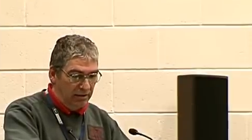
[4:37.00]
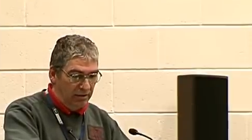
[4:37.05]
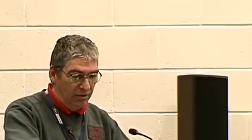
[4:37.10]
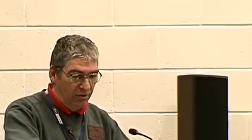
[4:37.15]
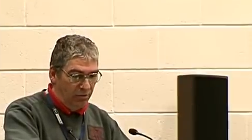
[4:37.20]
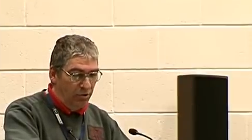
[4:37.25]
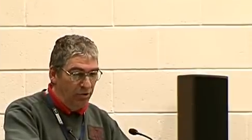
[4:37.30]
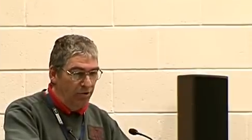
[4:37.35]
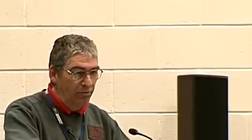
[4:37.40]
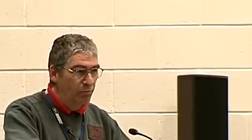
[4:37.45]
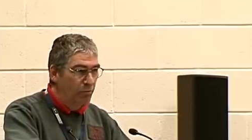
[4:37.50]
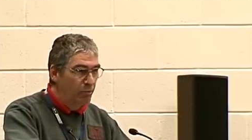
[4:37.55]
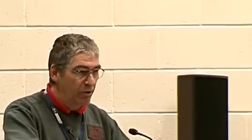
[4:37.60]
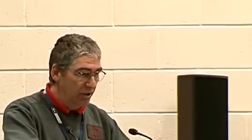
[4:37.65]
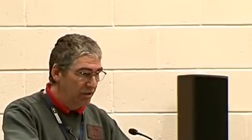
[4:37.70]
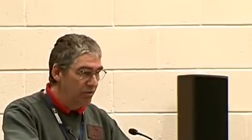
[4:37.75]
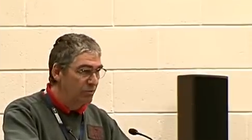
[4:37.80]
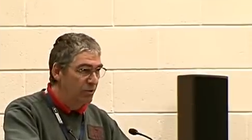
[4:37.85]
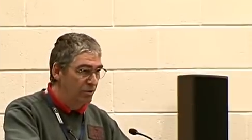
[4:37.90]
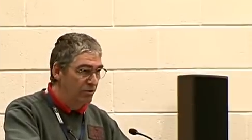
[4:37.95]
The
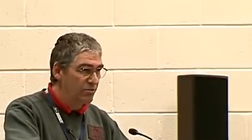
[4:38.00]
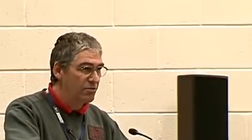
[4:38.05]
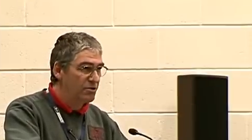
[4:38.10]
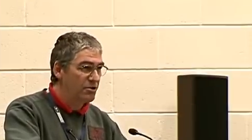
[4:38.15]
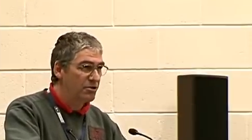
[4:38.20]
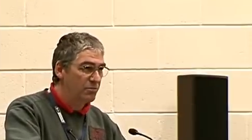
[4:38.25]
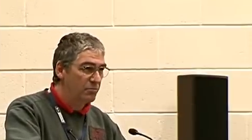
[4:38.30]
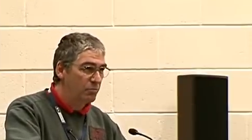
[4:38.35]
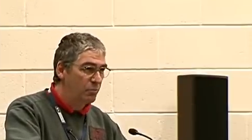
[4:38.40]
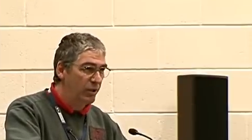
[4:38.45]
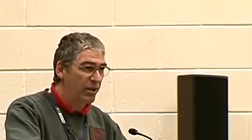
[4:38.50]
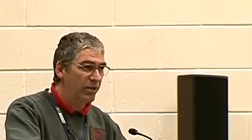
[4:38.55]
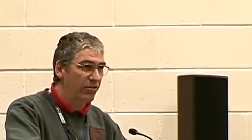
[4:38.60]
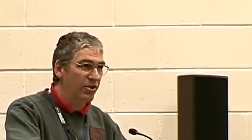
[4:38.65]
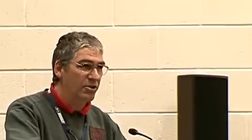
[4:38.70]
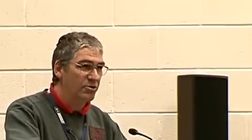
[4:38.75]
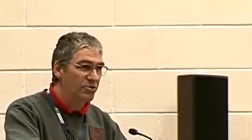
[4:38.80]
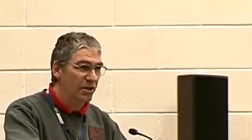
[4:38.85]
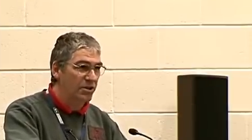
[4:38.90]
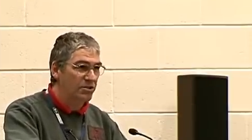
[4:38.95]
ones
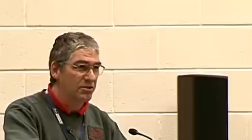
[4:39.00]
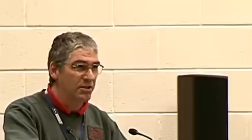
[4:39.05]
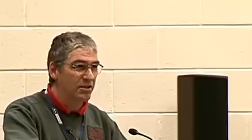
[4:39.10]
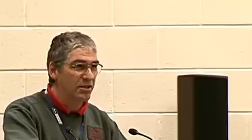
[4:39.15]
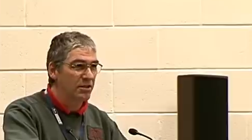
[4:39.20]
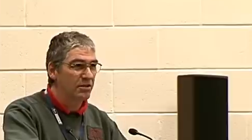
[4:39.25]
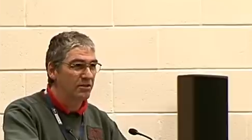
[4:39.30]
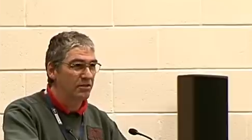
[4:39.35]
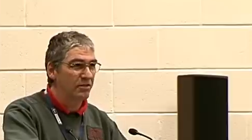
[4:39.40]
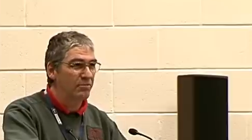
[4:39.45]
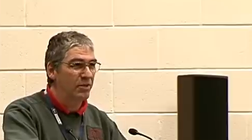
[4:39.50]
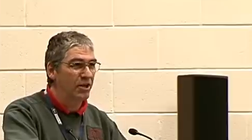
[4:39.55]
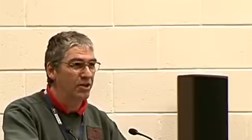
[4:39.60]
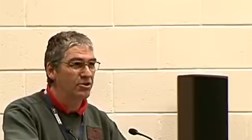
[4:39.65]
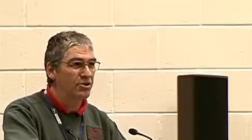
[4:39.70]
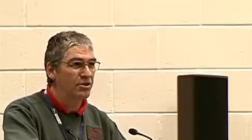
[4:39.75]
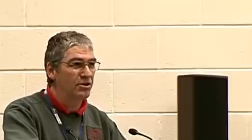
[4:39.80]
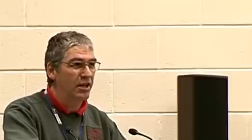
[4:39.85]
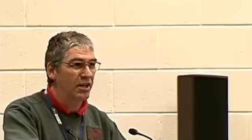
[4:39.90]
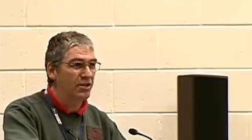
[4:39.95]
we're interested in, as I
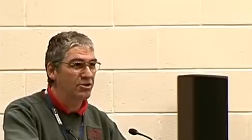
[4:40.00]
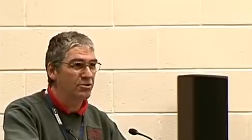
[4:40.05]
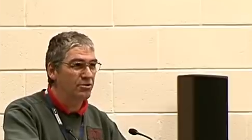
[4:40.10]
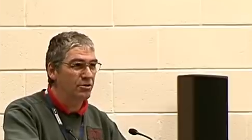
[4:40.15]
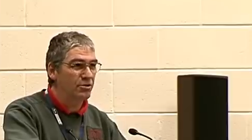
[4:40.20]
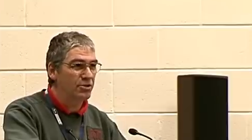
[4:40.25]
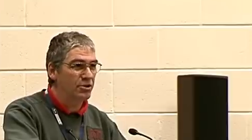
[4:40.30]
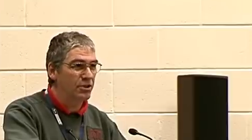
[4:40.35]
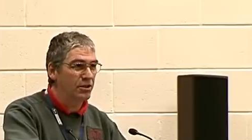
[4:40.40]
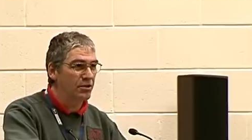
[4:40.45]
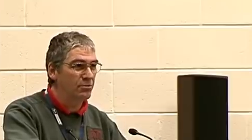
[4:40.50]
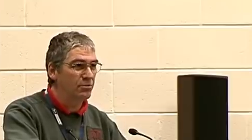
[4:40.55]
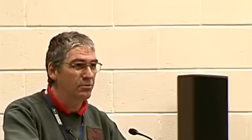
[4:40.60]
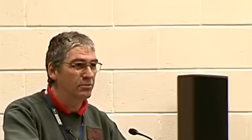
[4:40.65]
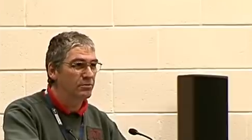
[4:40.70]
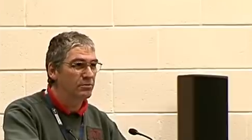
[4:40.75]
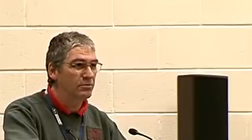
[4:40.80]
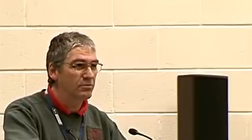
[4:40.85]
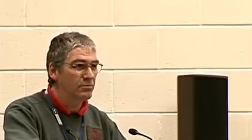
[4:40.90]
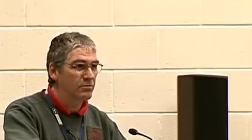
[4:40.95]
mentioned, Astra
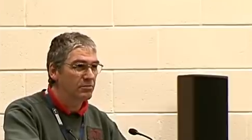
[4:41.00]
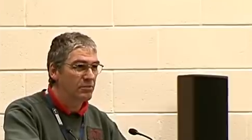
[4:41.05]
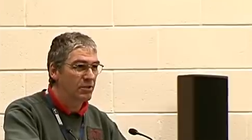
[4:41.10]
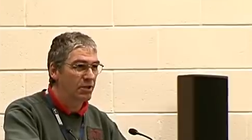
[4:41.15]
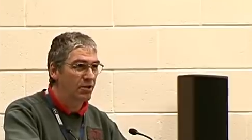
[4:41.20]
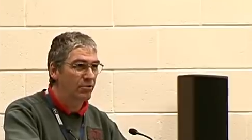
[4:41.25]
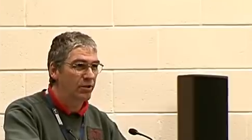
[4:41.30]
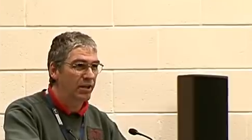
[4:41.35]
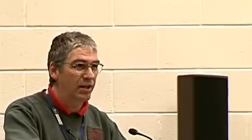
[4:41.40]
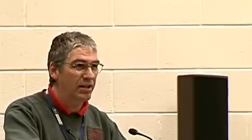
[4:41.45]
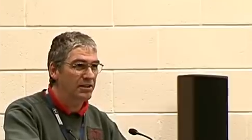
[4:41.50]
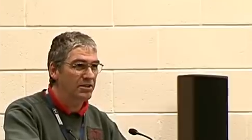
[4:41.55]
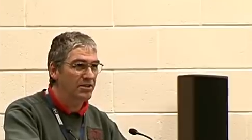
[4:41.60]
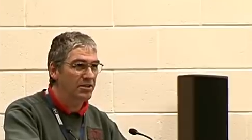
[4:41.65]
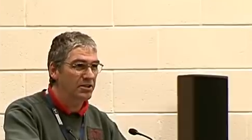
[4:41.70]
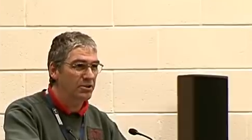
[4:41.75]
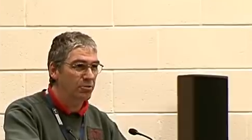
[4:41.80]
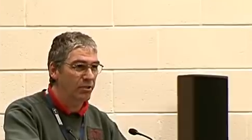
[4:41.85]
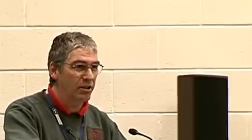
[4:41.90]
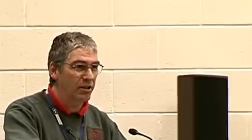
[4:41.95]
2,
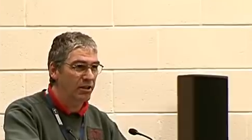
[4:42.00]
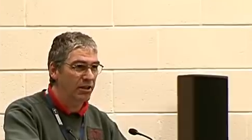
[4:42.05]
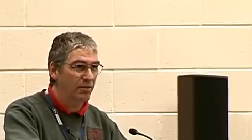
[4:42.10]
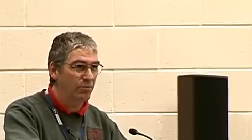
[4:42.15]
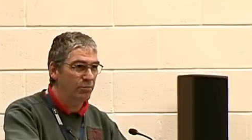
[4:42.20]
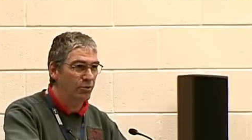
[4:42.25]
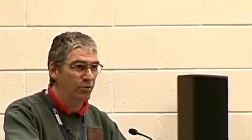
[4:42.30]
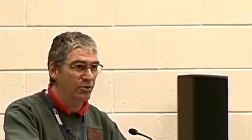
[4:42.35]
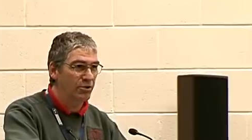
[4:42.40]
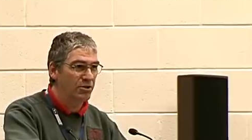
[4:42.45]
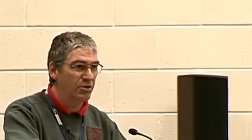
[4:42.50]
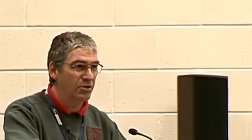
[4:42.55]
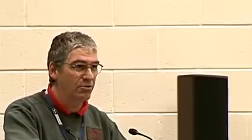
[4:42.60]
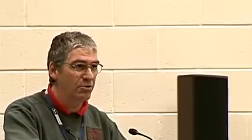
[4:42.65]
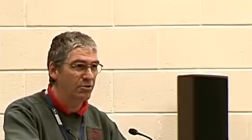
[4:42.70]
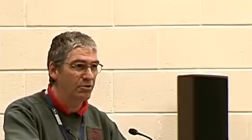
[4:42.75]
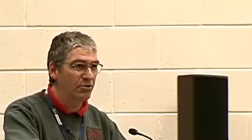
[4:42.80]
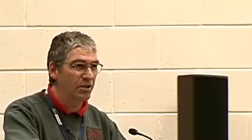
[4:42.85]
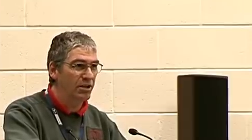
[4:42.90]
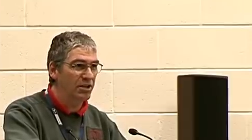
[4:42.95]
located
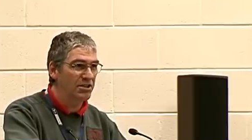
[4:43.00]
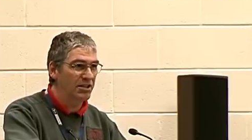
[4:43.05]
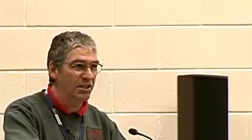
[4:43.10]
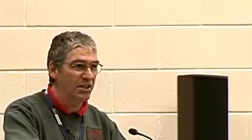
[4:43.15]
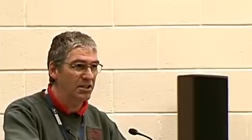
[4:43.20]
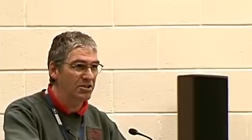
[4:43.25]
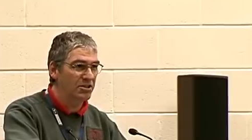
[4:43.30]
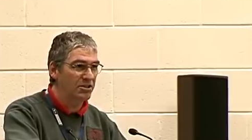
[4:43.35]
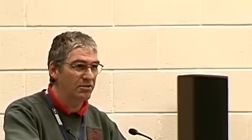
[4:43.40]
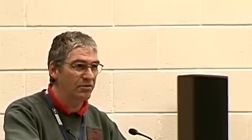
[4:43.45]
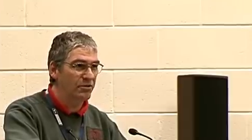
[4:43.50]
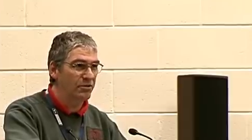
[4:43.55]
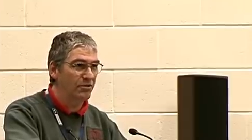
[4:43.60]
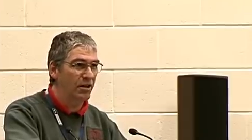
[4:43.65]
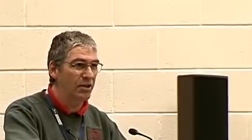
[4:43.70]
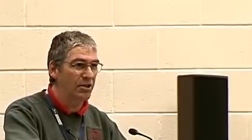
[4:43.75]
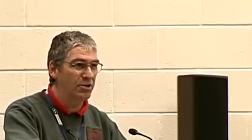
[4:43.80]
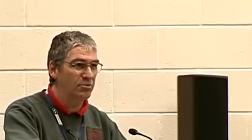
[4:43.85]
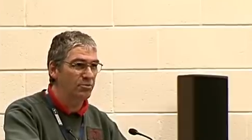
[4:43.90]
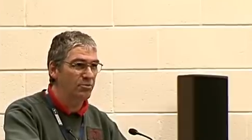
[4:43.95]
28.2 degrees east of the
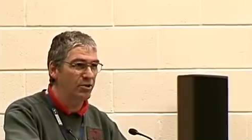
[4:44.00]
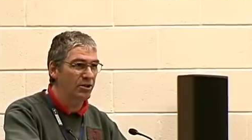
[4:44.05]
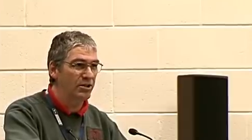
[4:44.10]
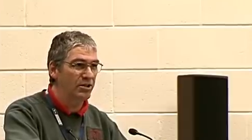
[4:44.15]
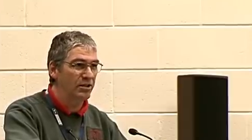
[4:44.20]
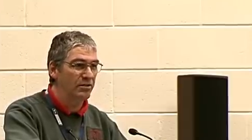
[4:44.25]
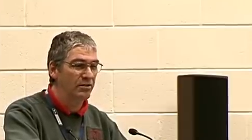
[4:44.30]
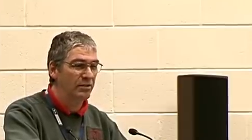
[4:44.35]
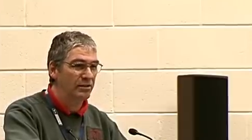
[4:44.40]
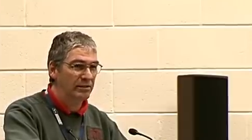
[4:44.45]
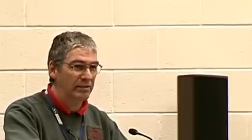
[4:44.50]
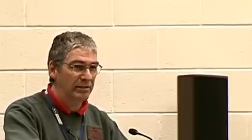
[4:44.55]
Greenwich Meridian.